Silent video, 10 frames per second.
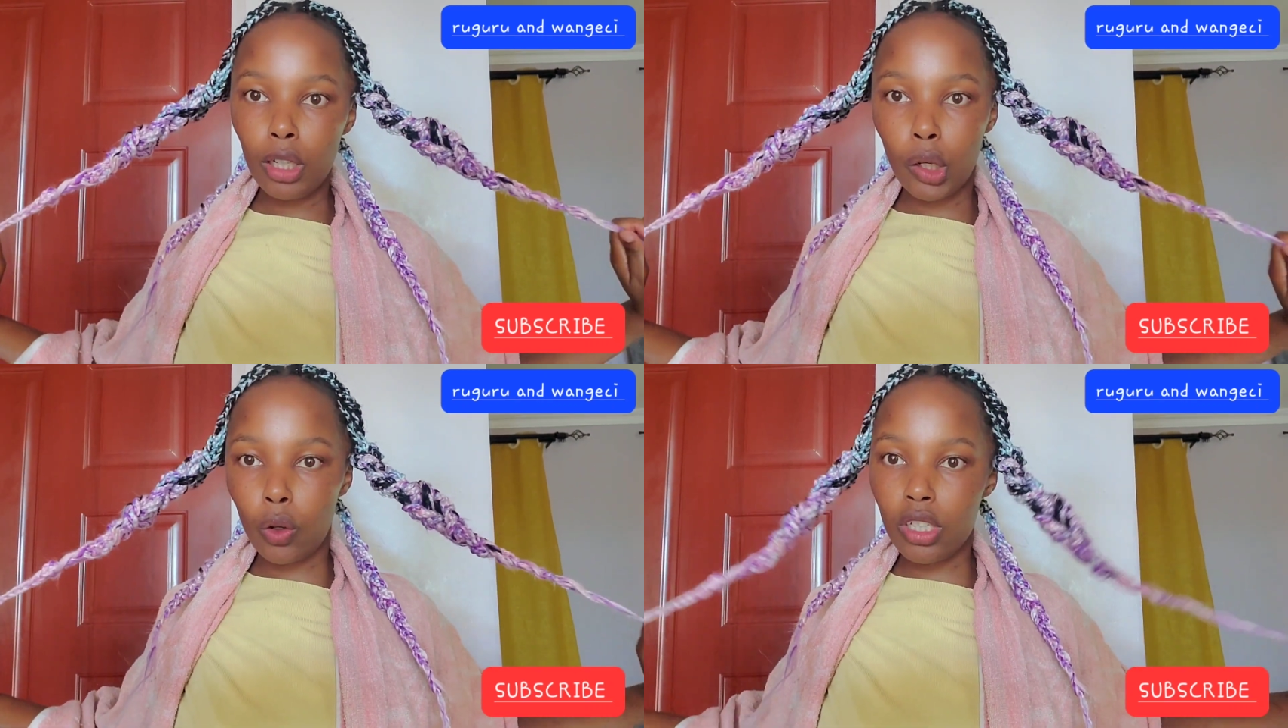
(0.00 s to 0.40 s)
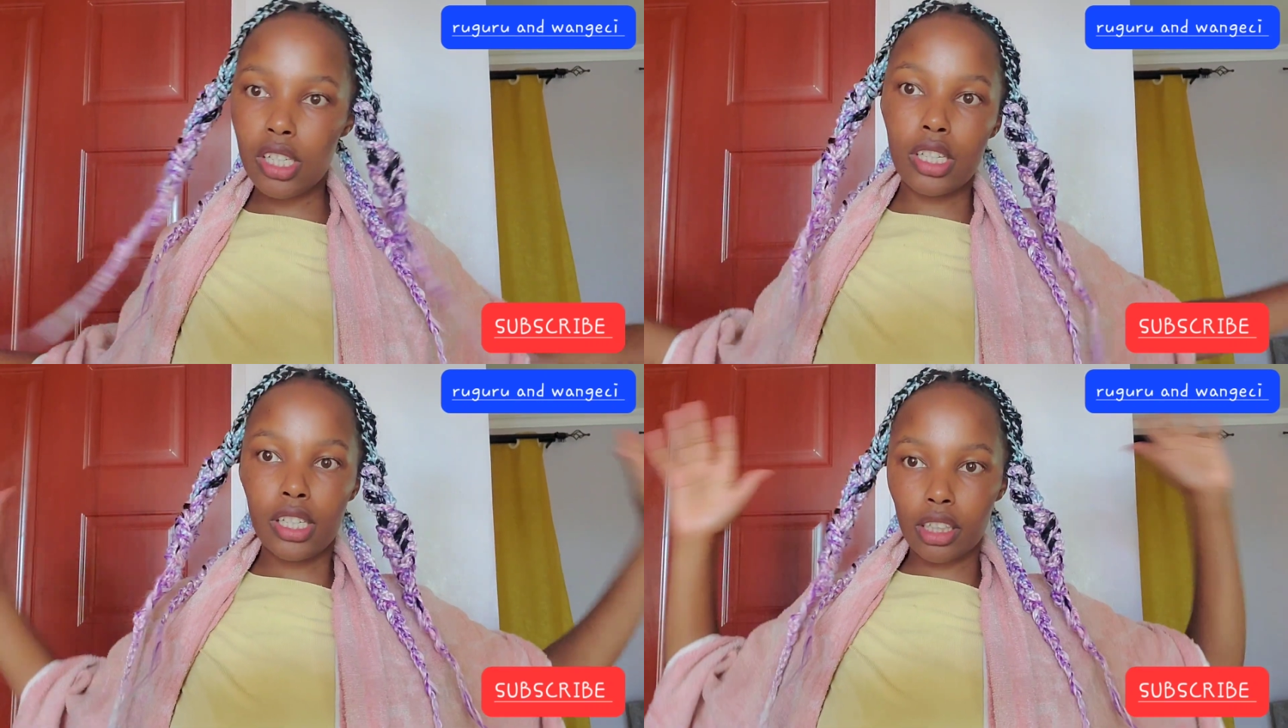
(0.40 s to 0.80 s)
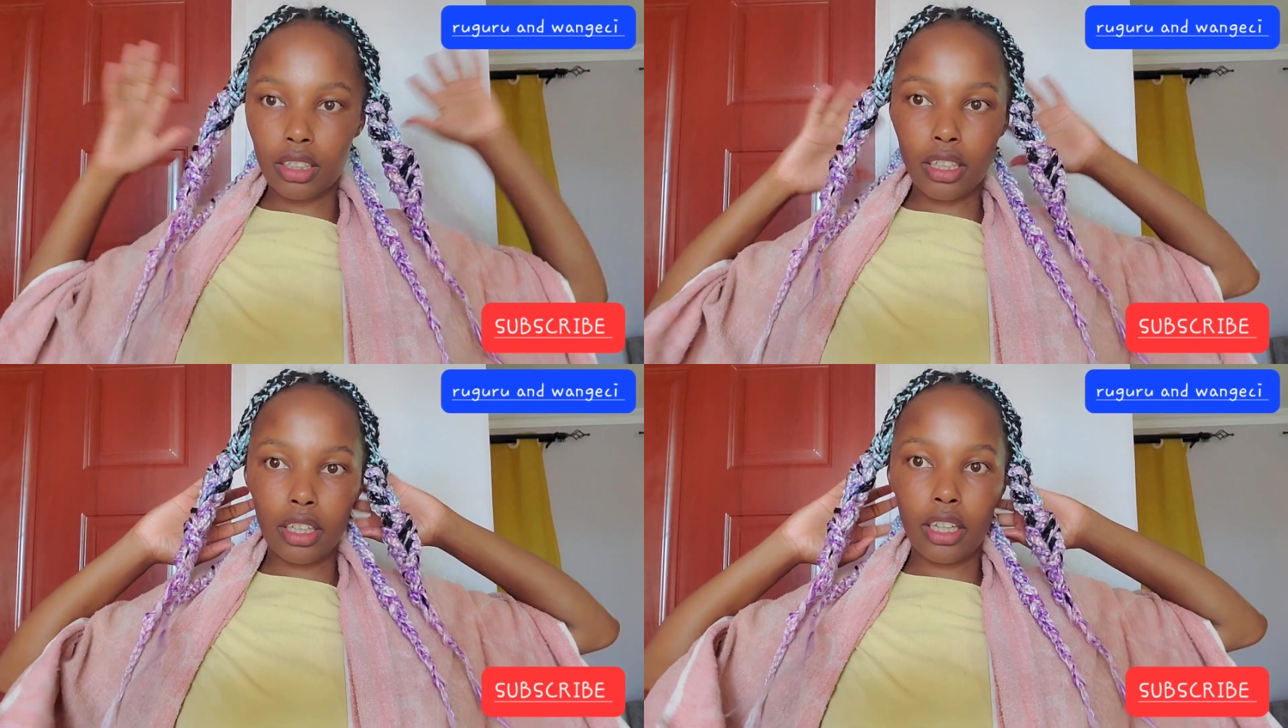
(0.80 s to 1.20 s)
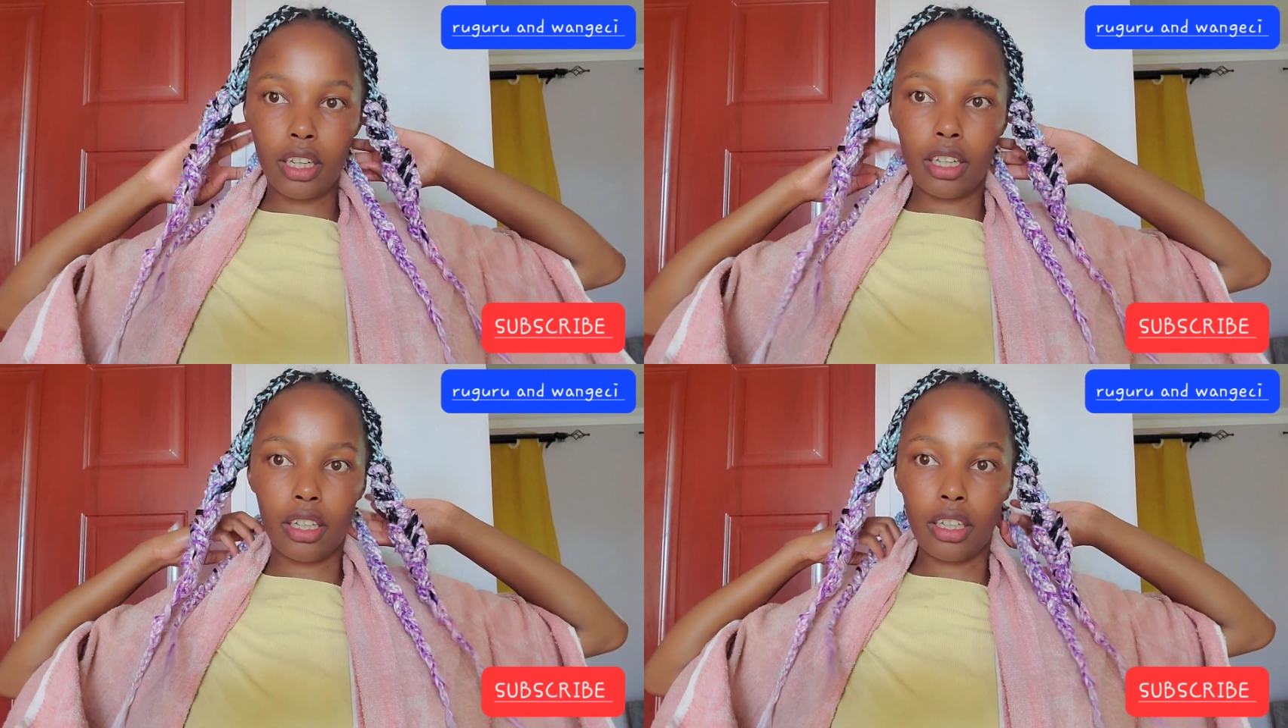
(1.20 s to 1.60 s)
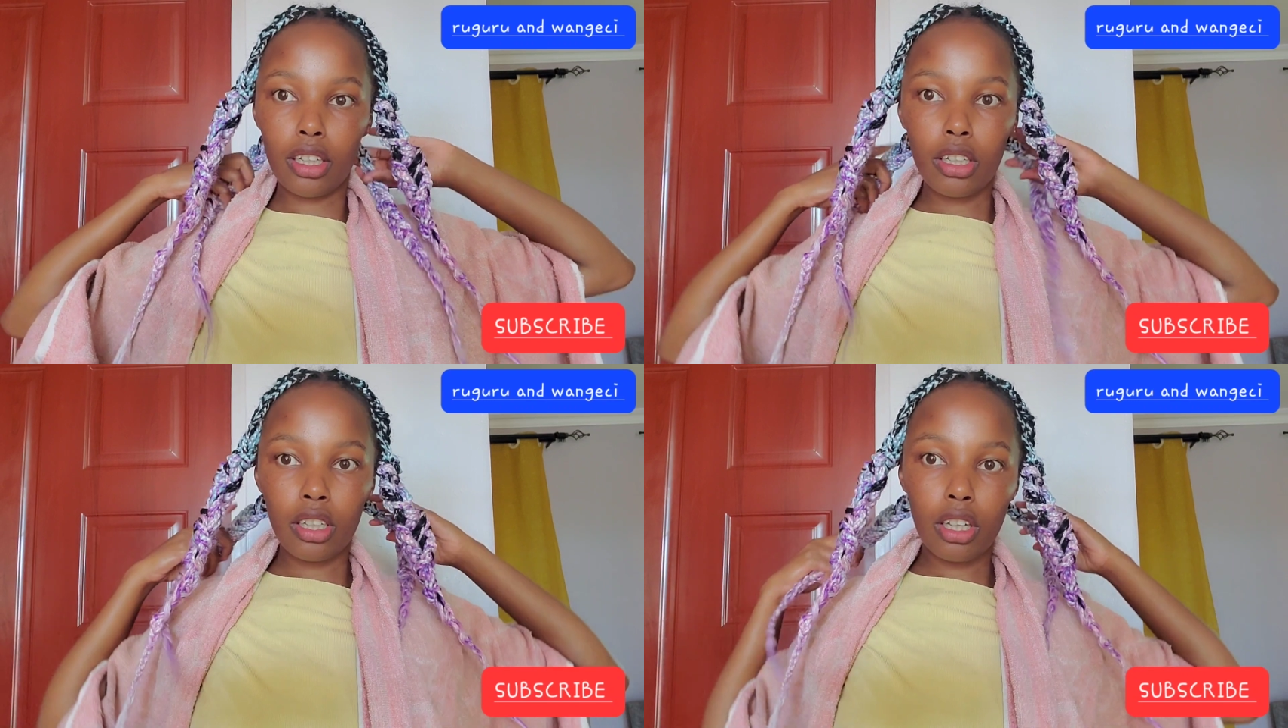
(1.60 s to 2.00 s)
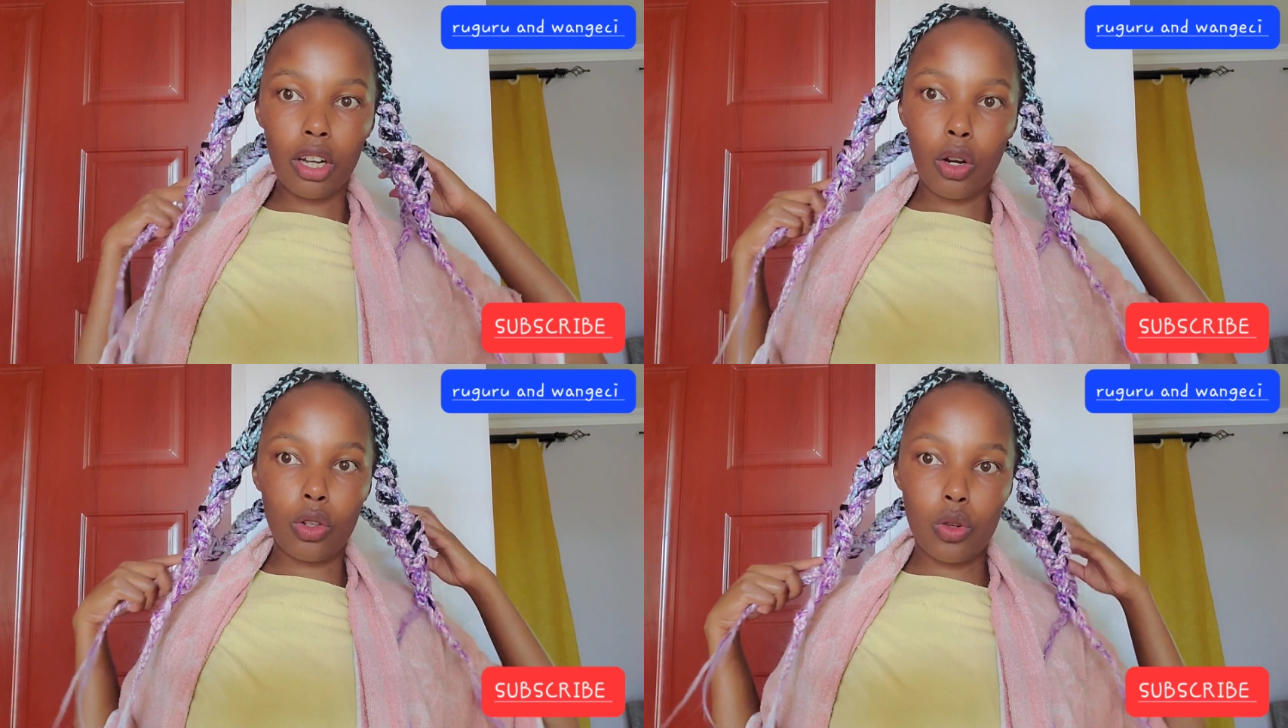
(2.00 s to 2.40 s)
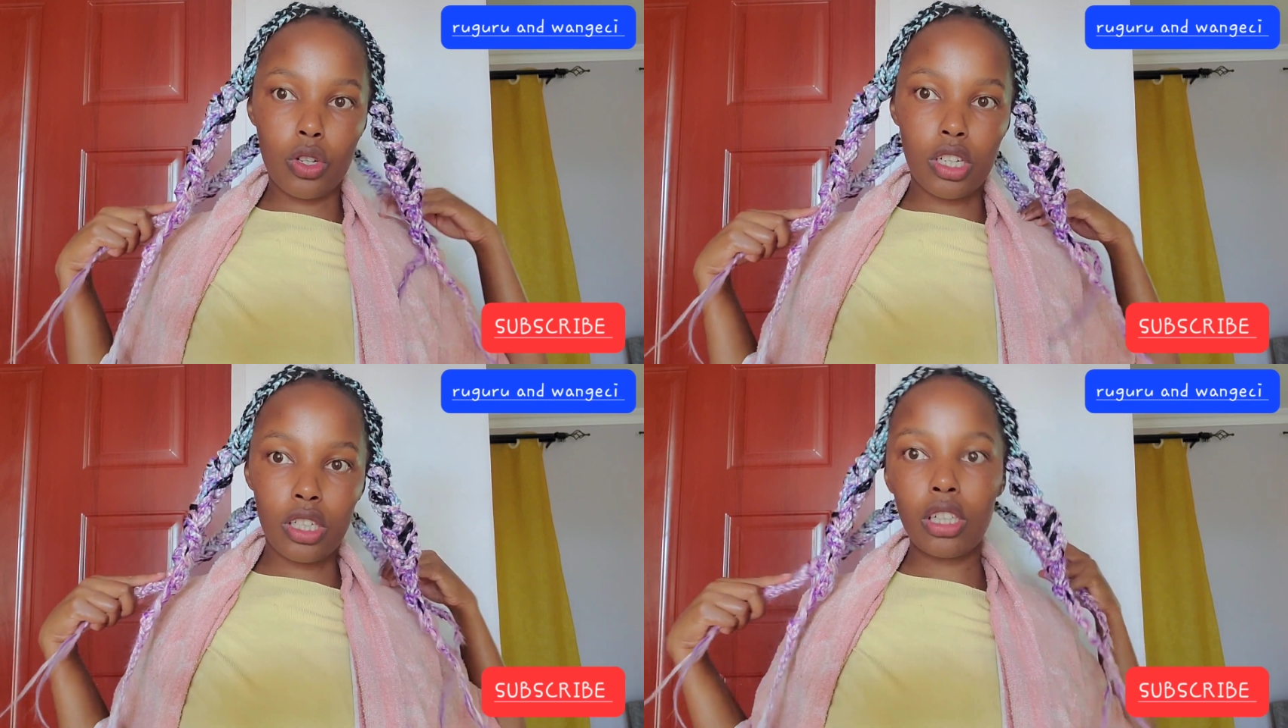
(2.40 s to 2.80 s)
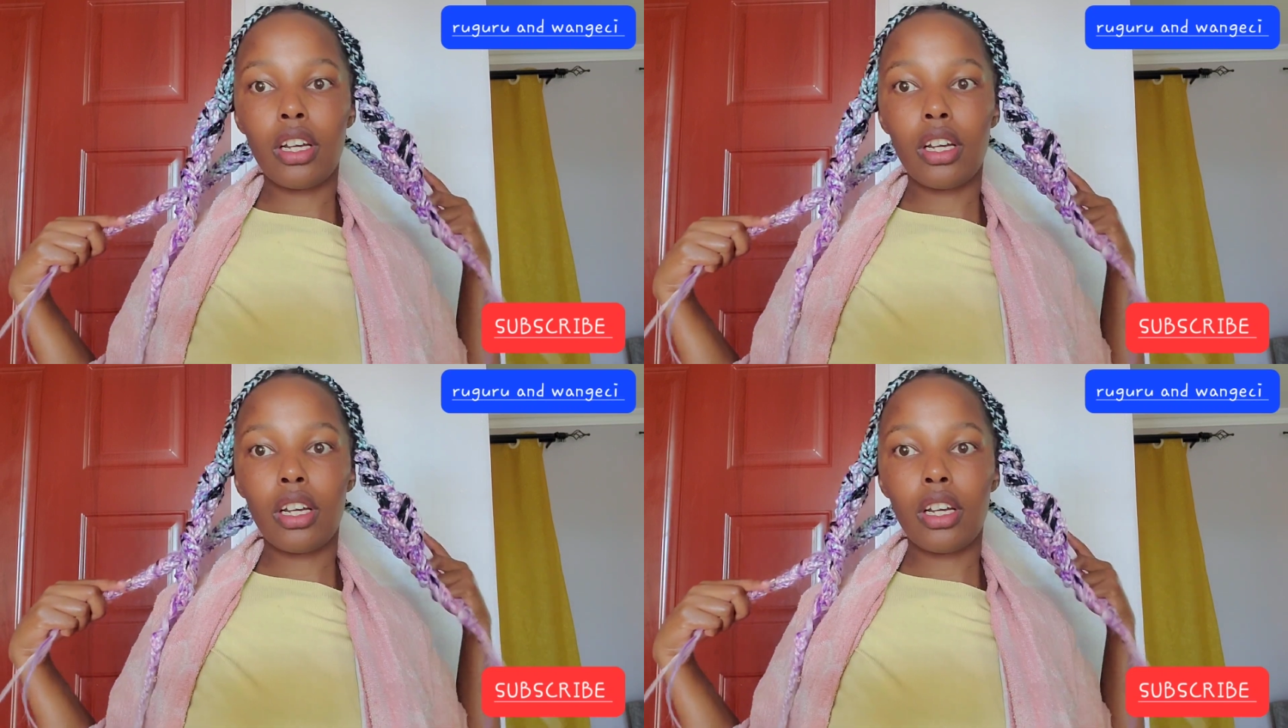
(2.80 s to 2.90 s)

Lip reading: knot inside the hot water,